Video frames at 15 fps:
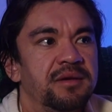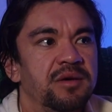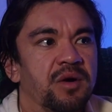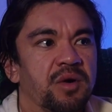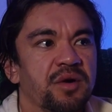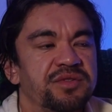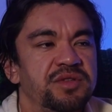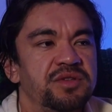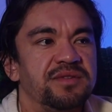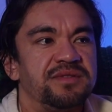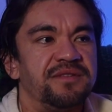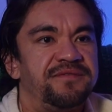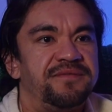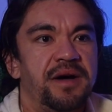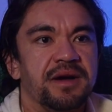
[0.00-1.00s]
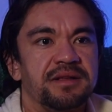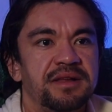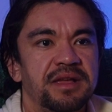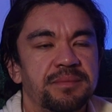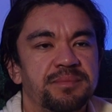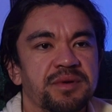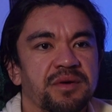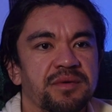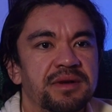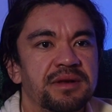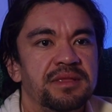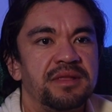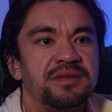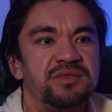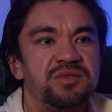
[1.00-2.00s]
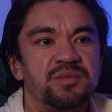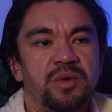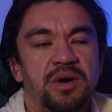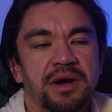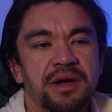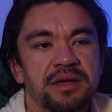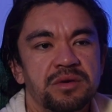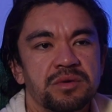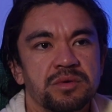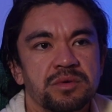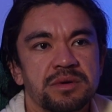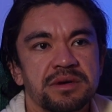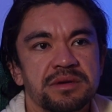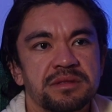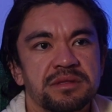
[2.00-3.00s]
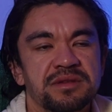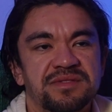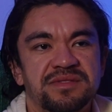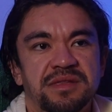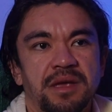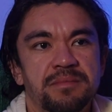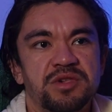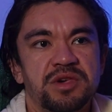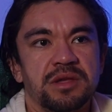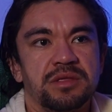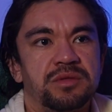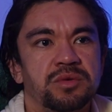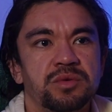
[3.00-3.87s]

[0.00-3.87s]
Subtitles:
Or else you're just a fucking hypocrite, and this is why you're just subject